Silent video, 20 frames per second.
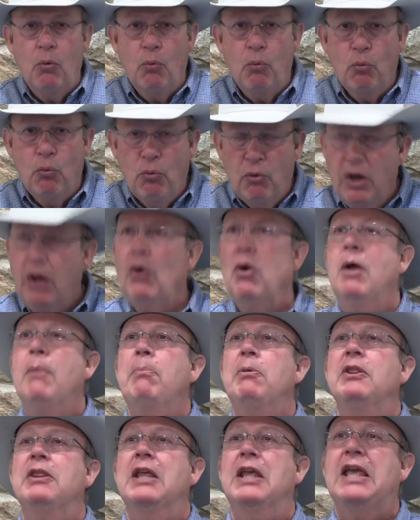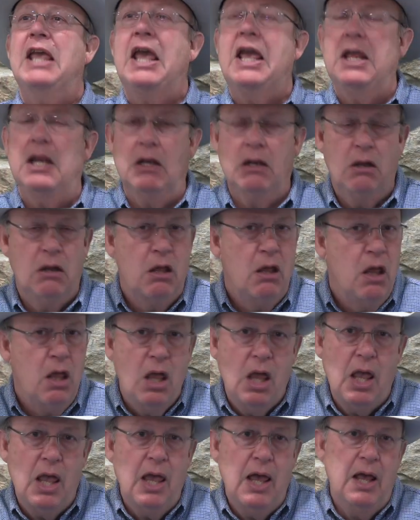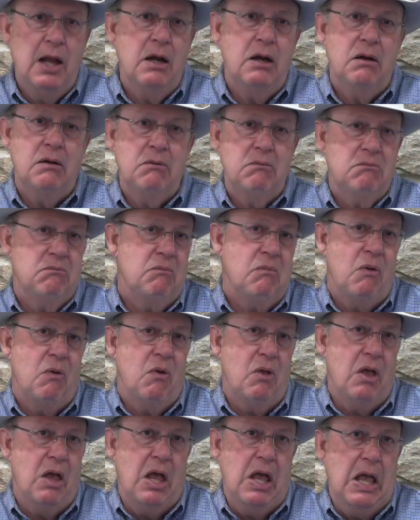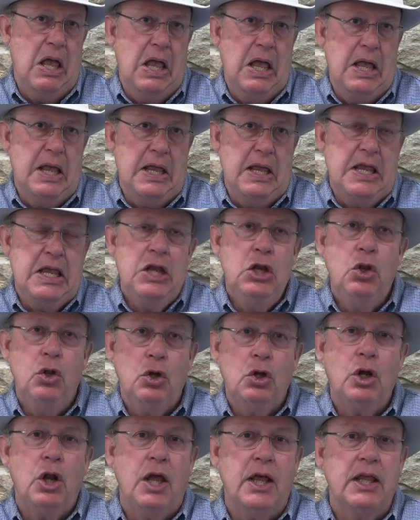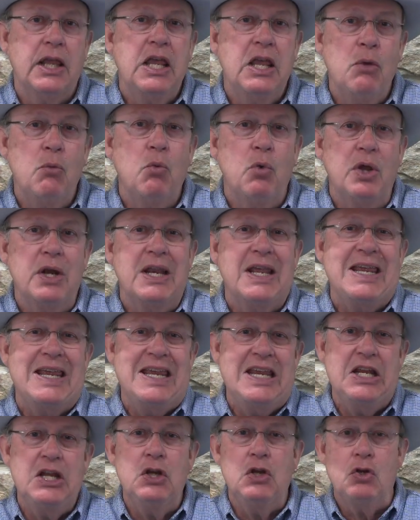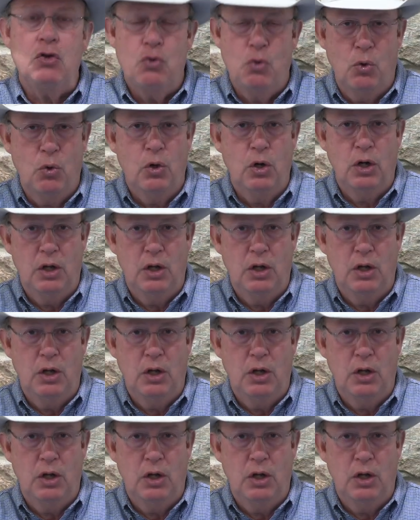rear up at the gate, and he looked like he would eat your